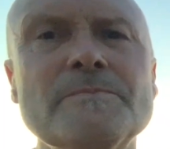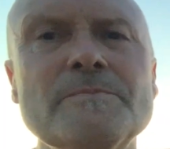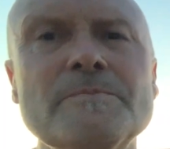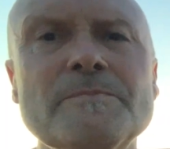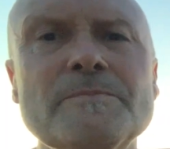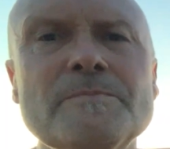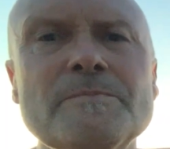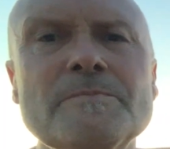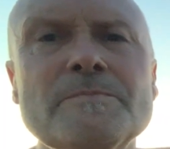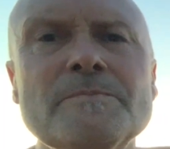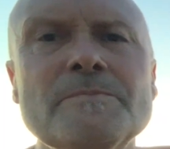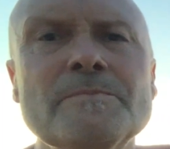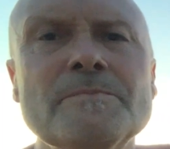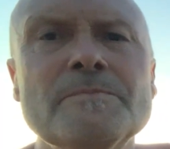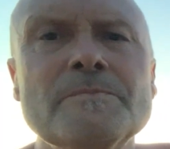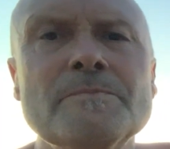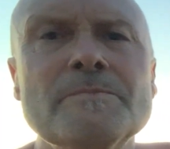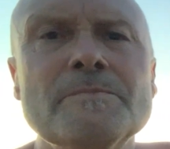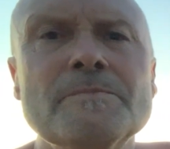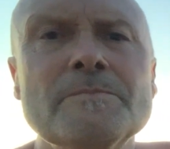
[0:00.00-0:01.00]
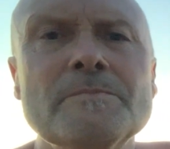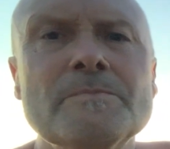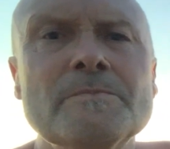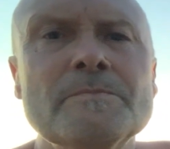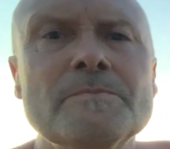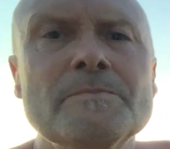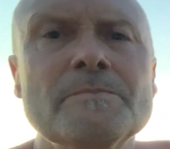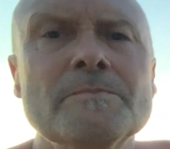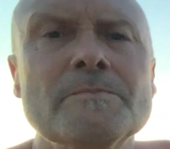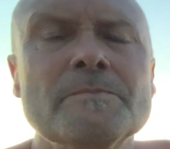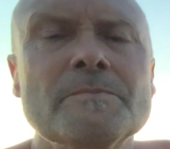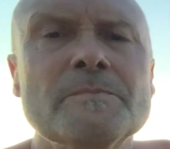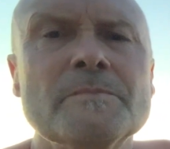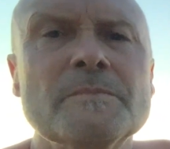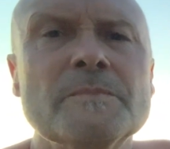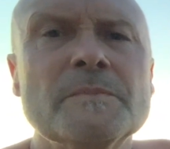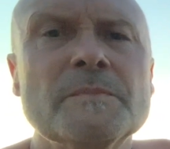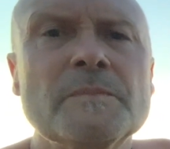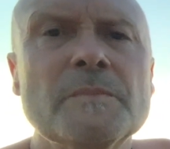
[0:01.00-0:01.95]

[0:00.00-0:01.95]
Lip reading: (silence)